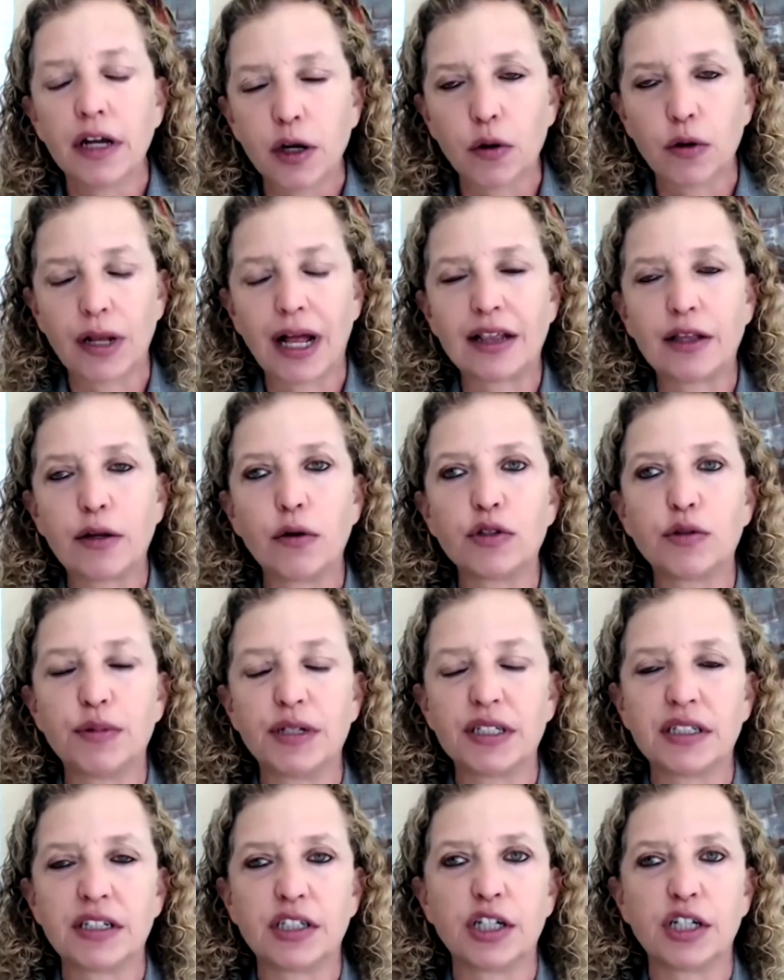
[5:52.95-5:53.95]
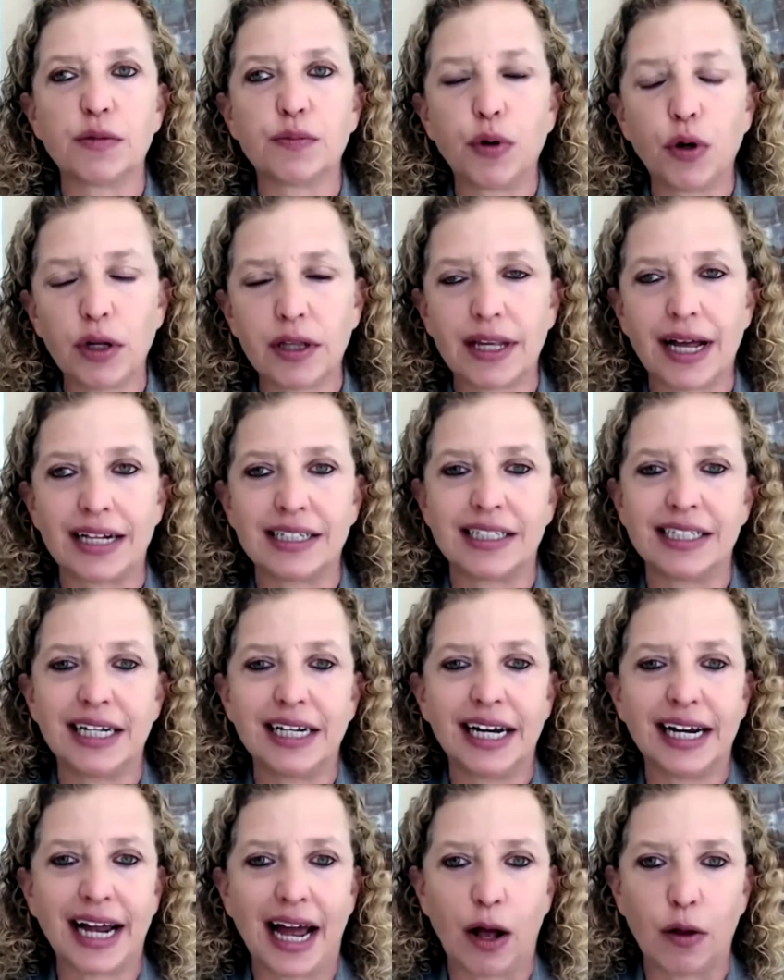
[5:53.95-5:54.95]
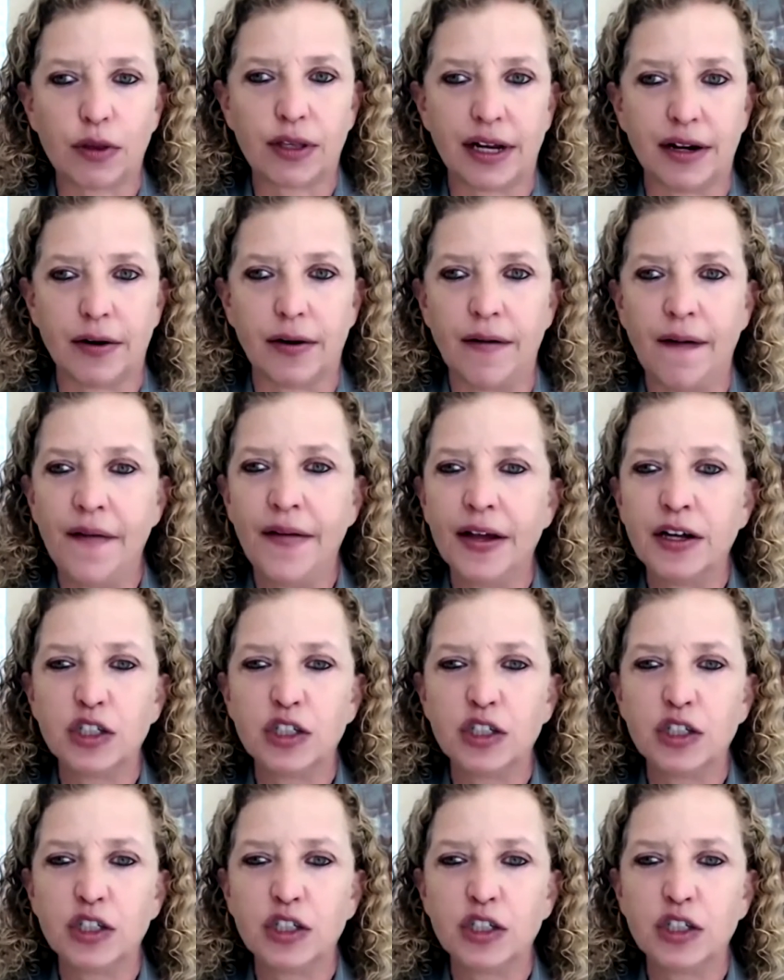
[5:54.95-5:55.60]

you know, let those businesses put that seating out there.